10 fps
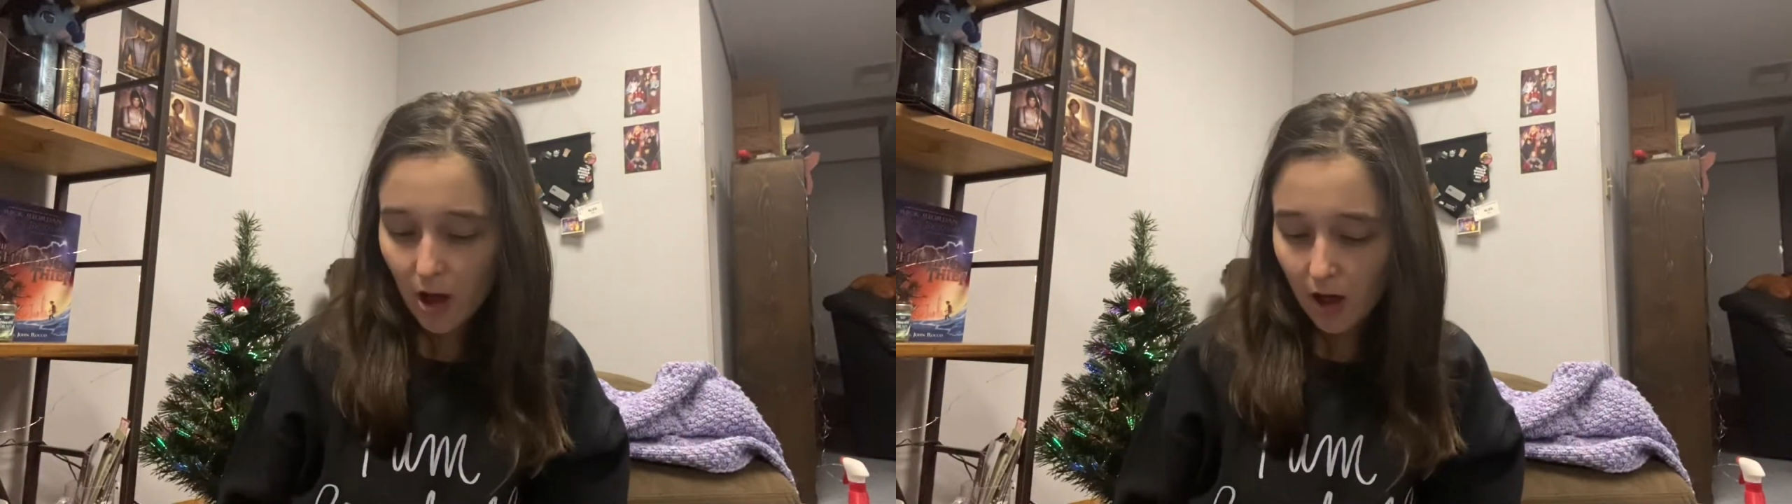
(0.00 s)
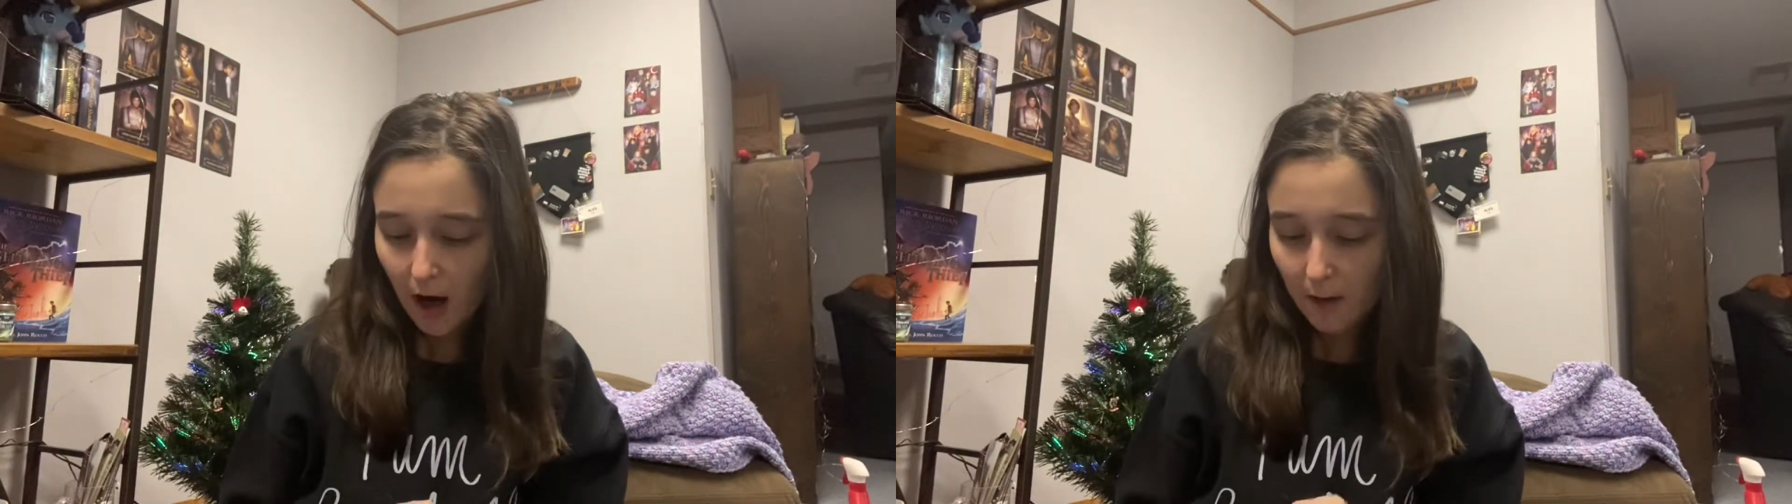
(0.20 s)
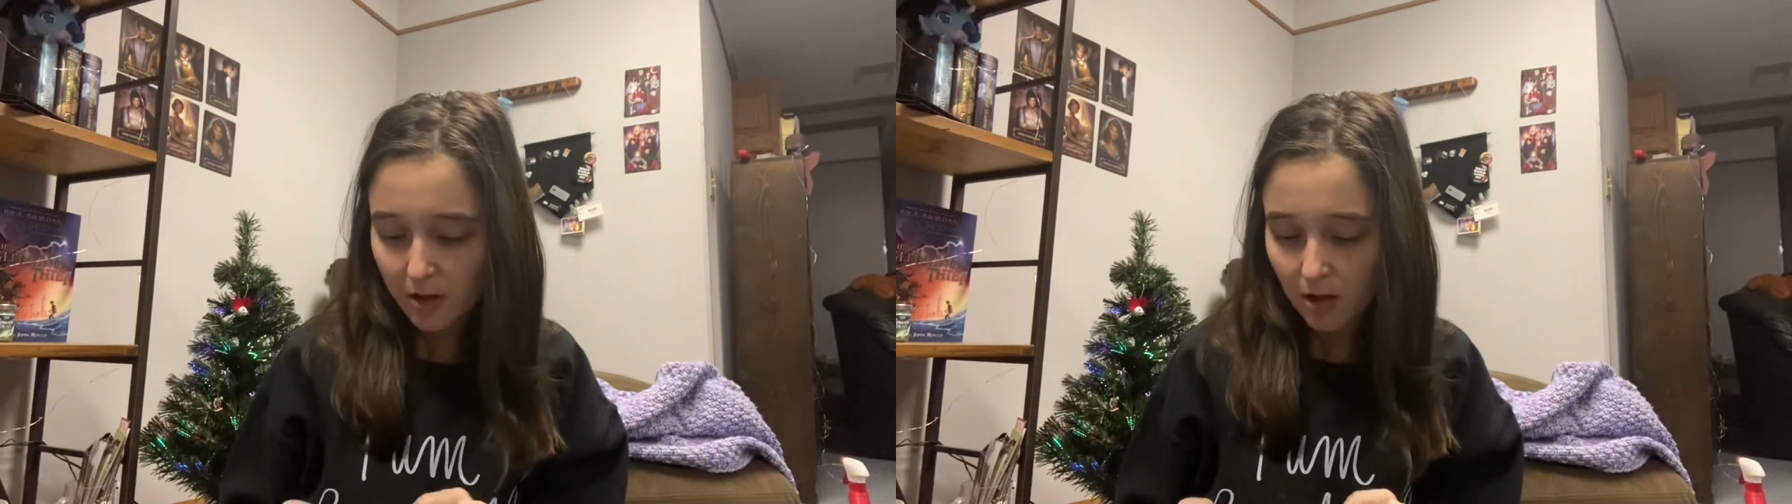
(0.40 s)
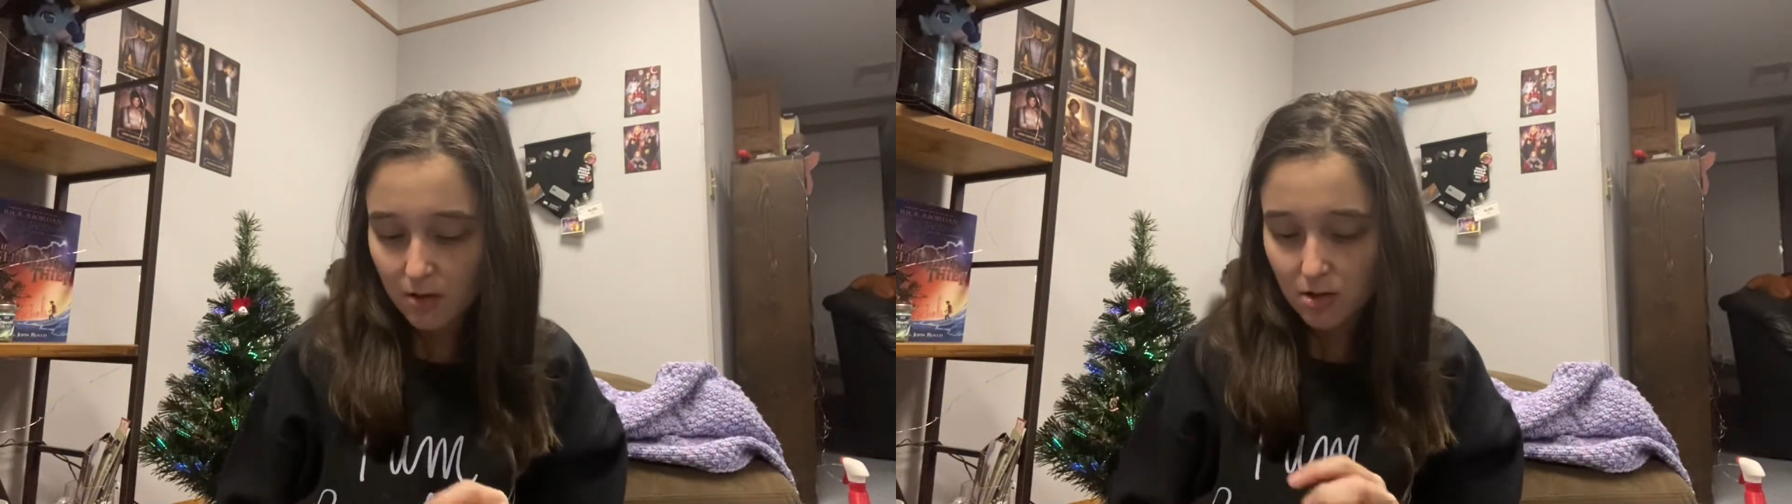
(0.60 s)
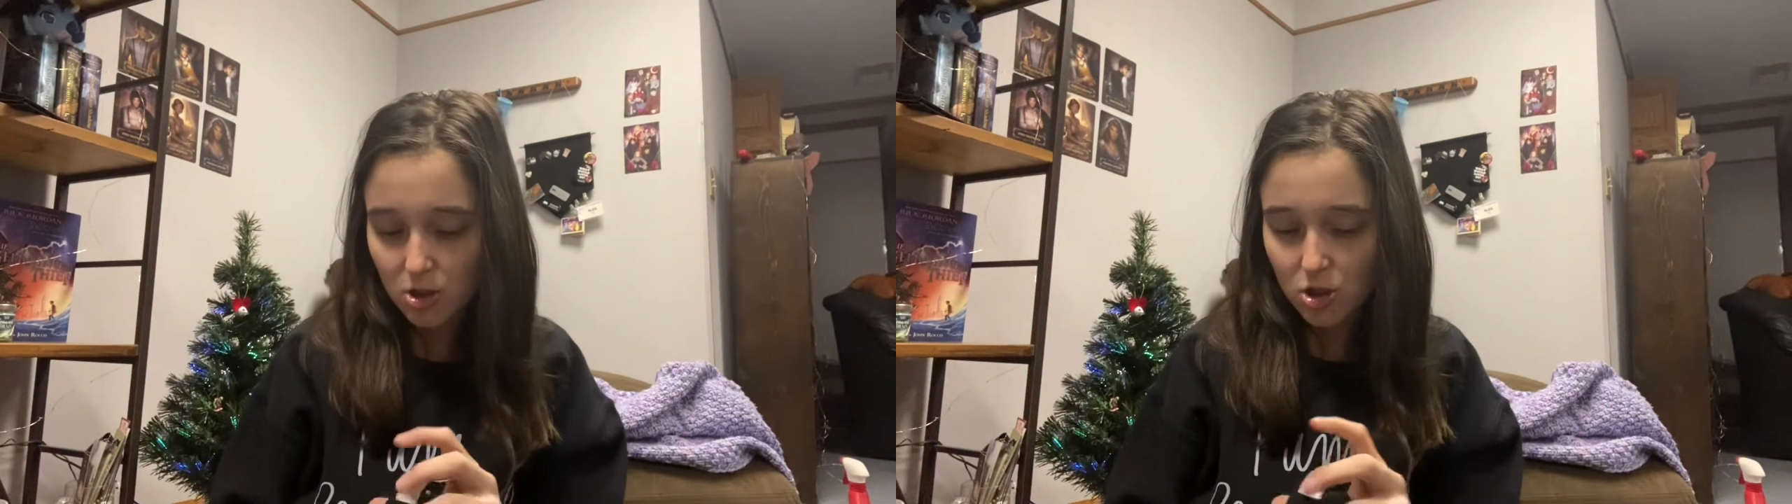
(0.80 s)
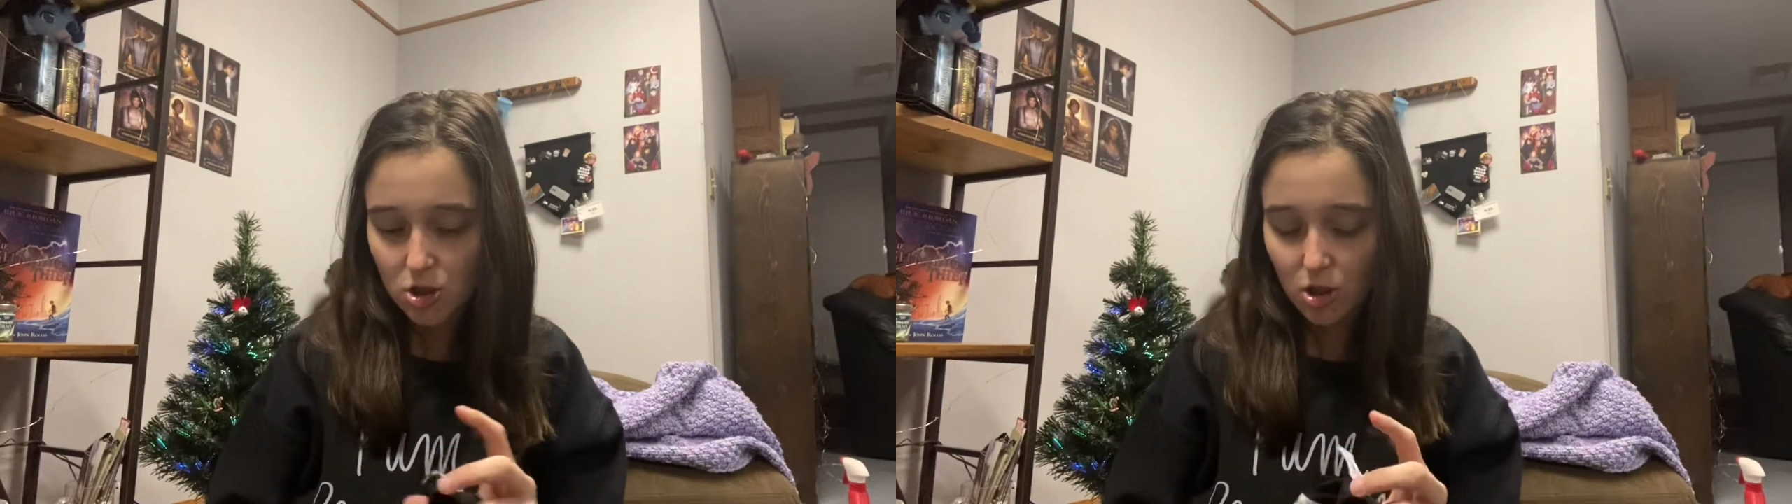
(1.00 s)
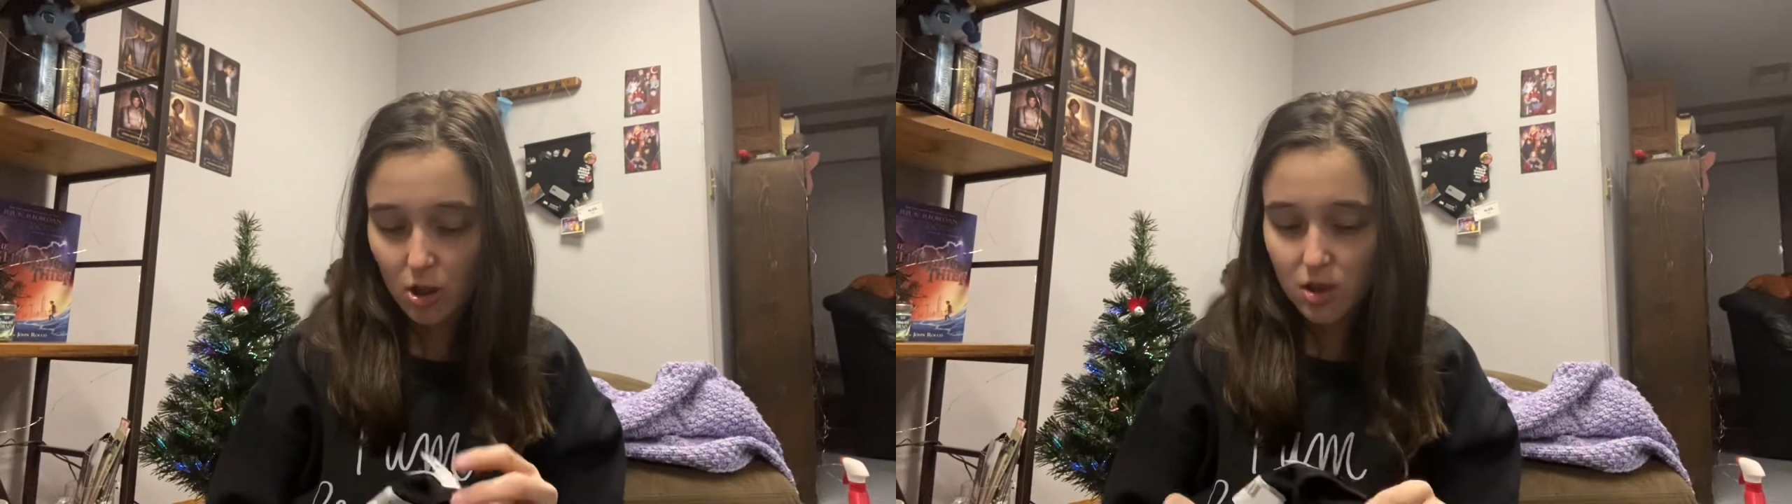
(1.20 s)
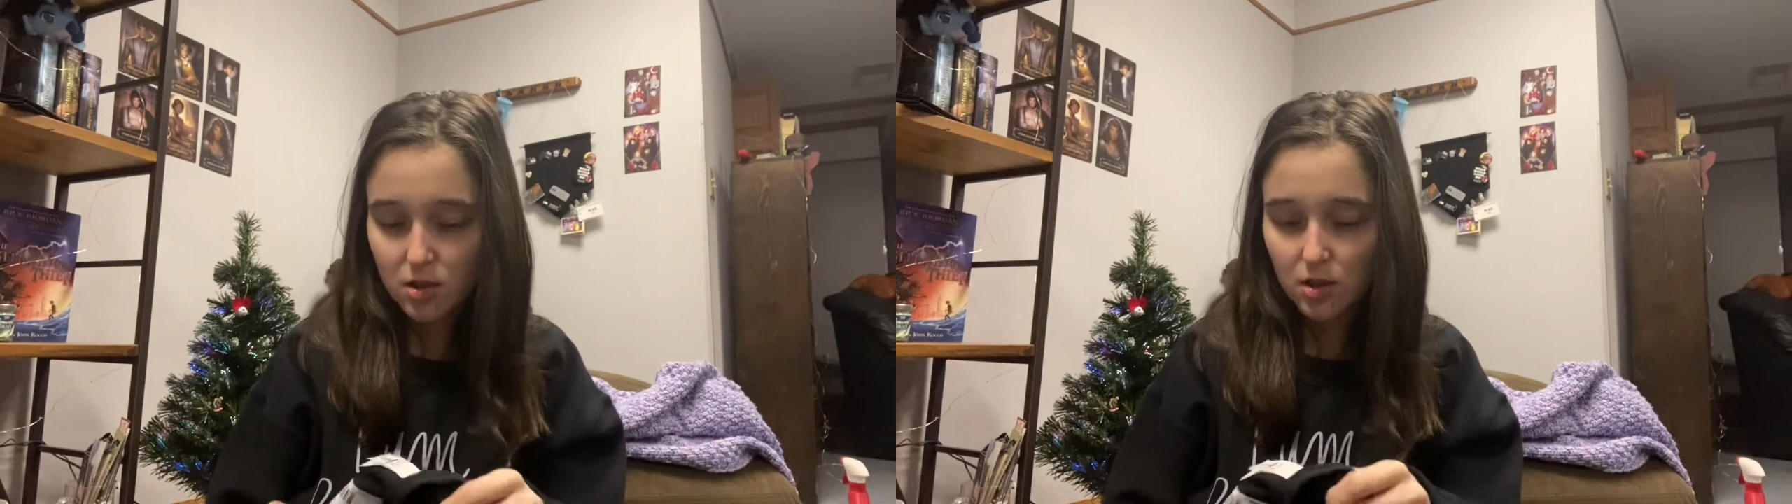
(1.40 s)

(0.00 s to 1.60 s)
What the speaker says: got me this shirt,